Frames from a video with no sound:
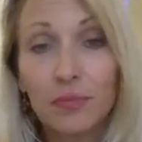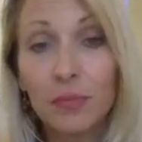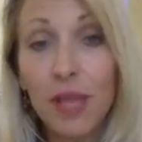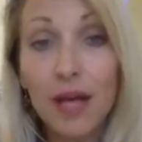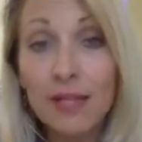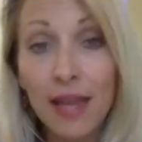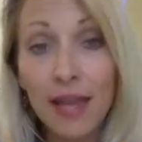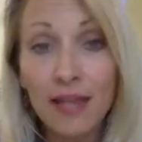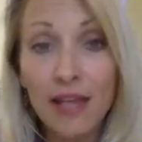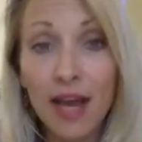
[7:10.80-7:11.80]
blasé
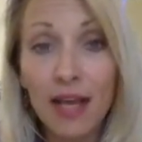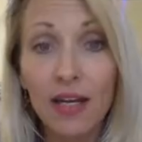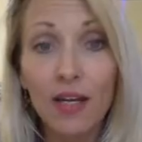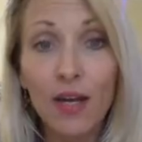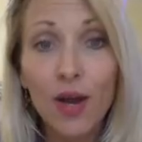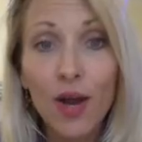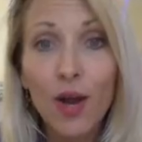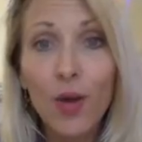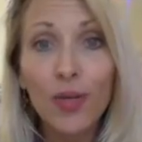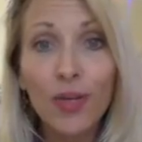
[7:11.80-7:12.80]
and tired,
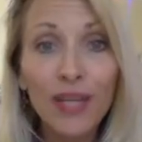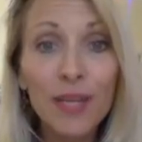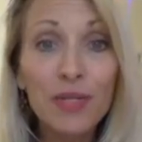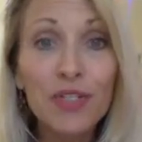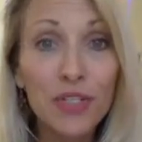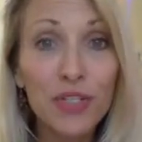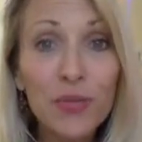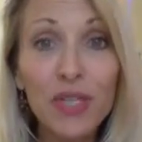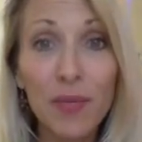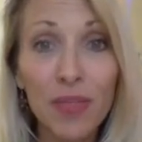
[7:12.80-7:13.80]
or to get up and do
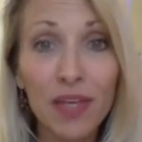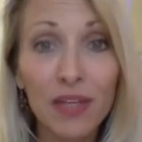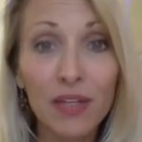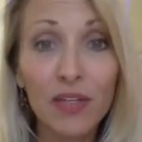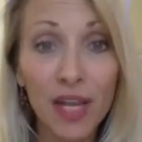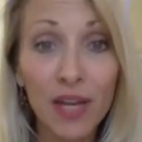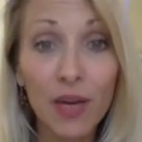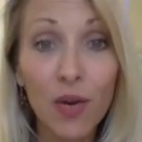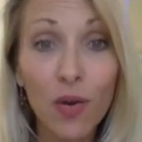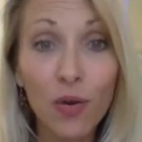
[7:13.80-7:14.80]
something and create a
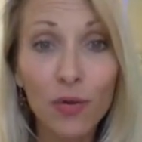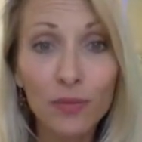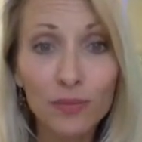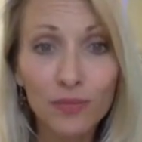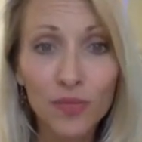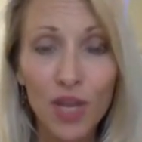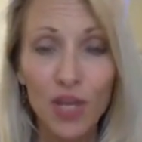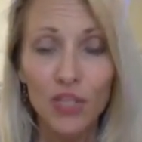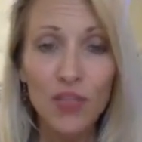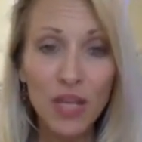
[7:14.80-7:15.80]
goal.
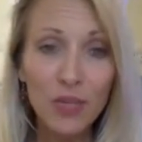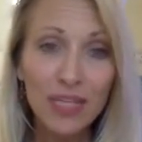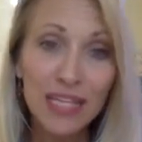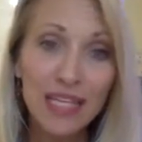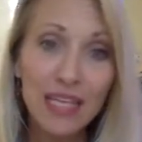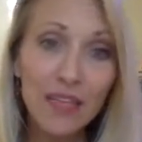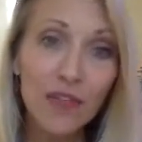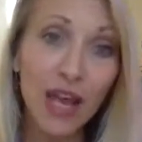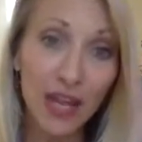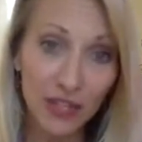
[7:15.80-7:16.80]
So that's what the E
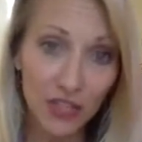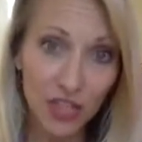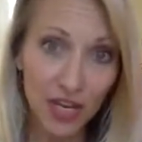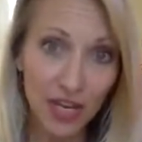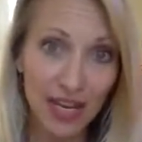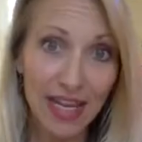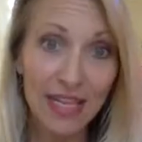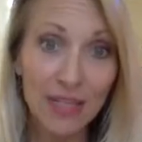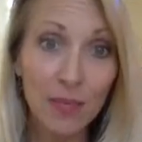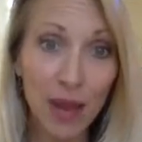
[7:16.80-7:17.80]
for energy
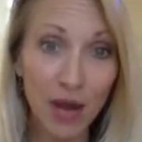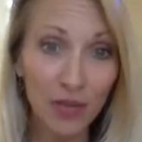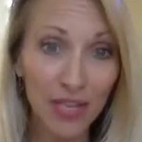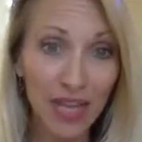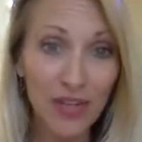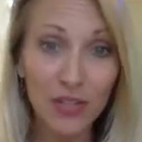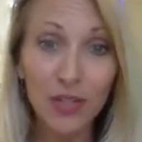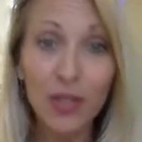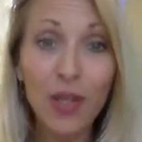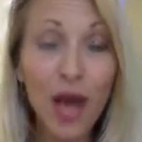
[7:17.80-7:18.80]
is about. And there's a
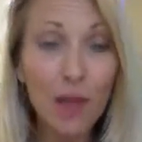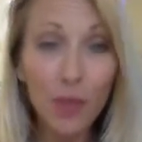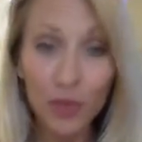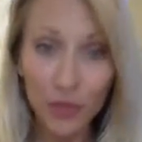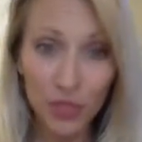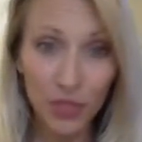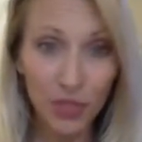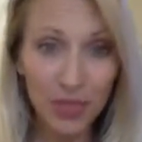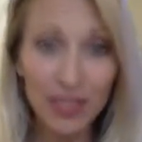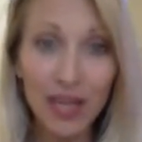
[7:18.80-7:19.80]
lot more to it.
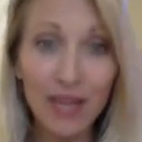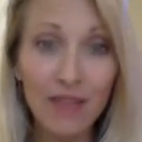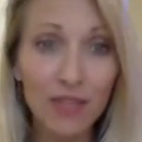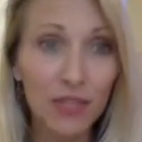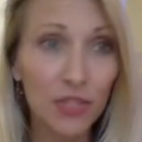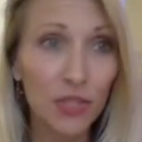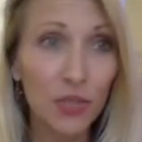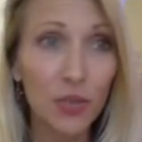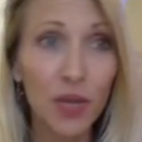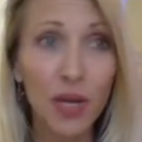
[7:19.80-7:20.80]
We dive
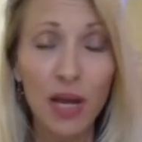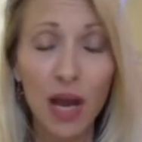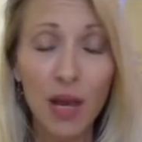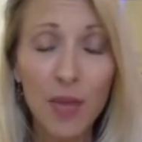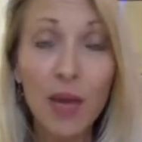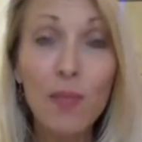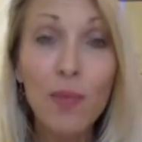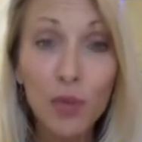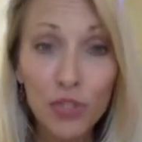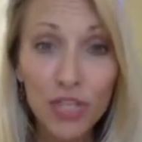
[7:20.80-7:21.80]
into
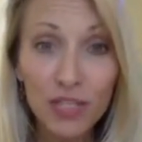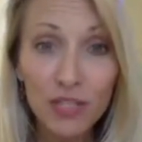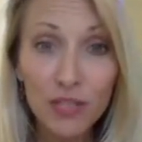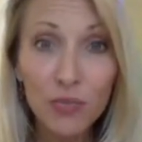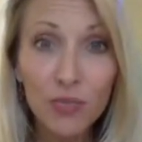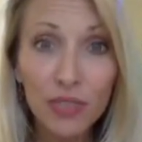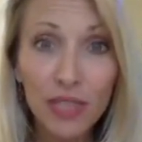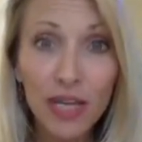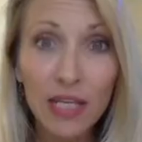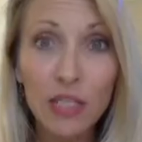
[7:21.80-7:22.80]
emotions,
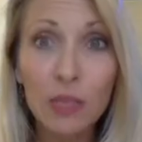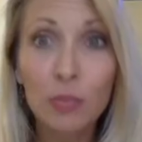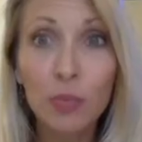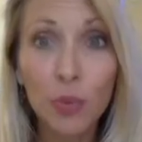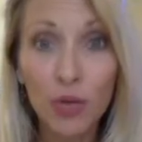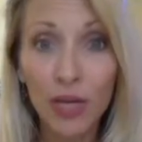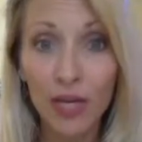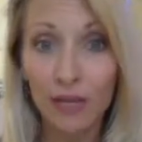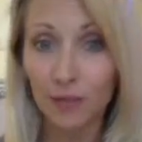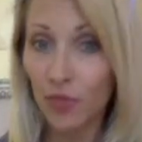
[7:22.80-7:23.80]
really
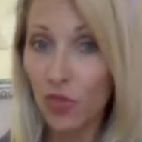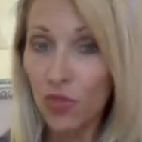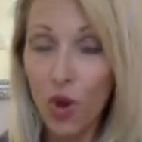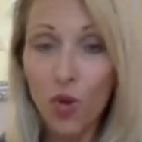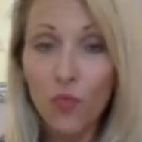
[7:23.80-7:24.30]
exploring the